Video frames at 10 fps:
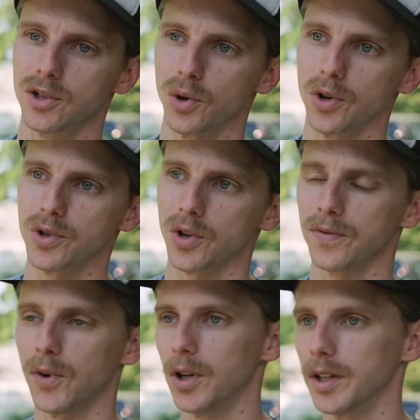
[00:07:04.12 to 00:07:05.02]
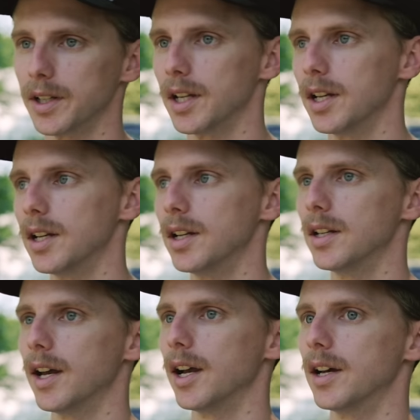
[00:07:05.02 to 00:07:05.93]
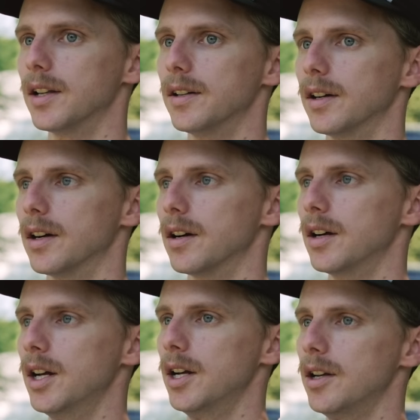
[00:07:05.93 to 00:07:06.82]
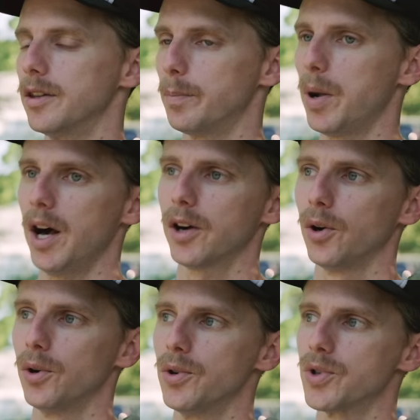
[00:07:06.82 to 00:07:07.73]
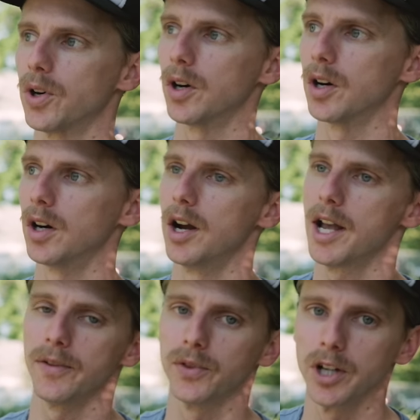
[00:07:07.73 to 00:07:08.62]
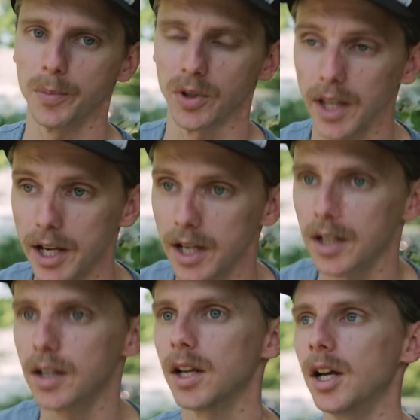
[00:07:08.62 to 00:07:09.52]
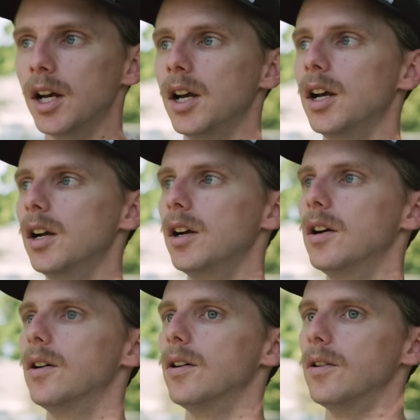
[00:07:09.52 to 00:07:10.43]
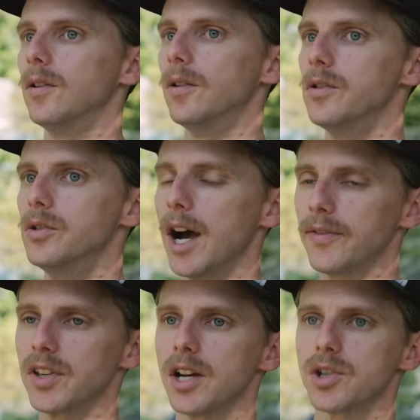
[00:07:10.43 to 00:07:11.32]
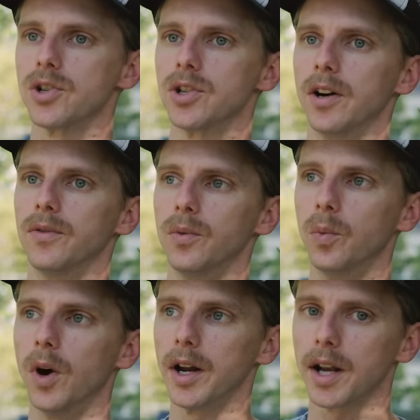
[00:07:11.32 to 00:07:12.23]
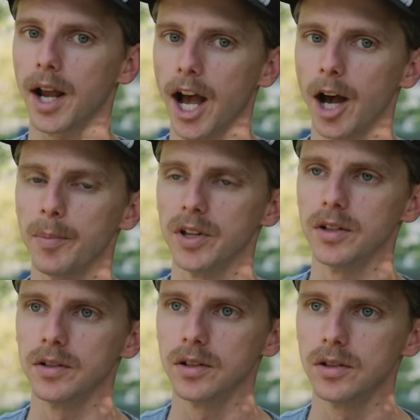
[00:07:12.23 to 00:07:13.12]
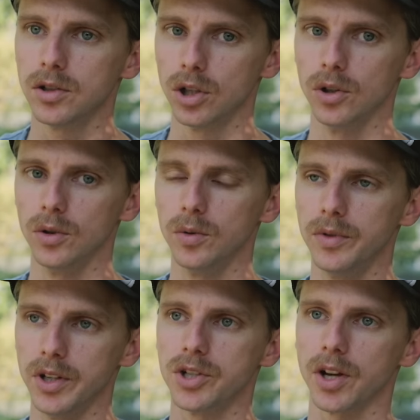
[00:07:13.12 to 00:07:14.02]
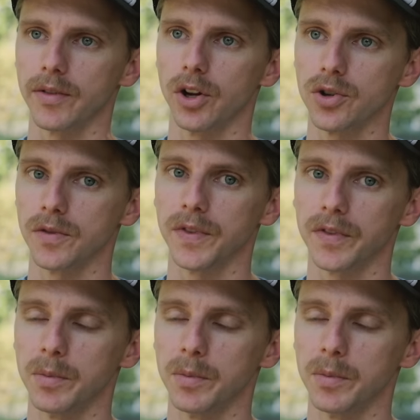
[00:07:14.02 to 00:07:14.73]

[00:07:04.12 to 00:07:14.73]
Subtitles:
doors are falling in and the potholes are halfway up your leg, you have to ask yourself, what happened to the $750